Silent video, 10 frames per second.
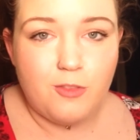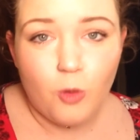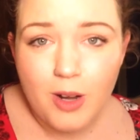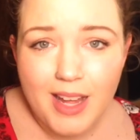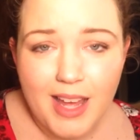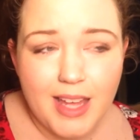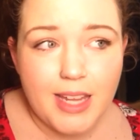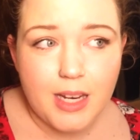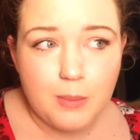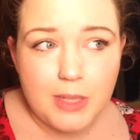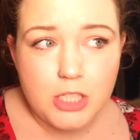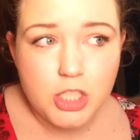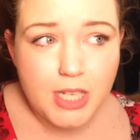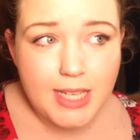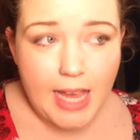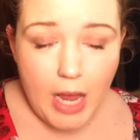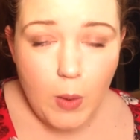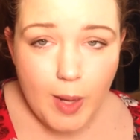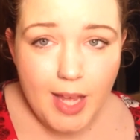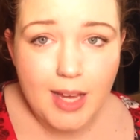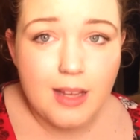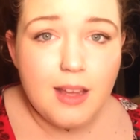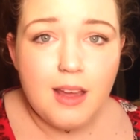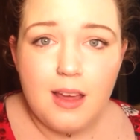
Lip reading: forehead and on my cheek area.